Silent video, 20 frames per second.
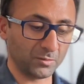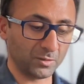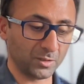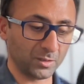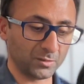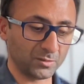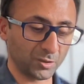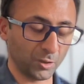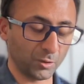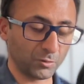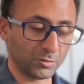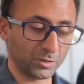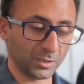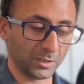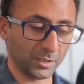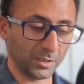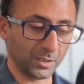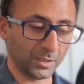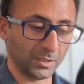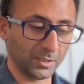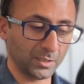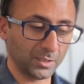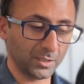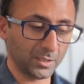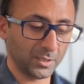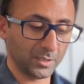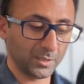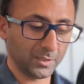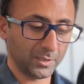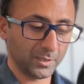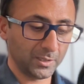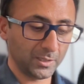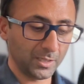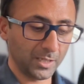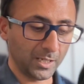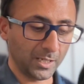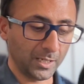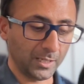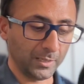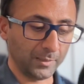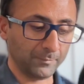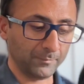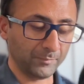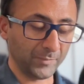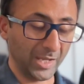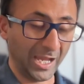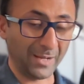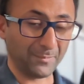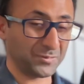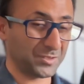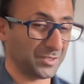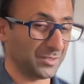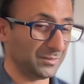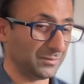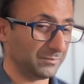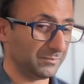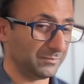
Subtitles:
socially absent.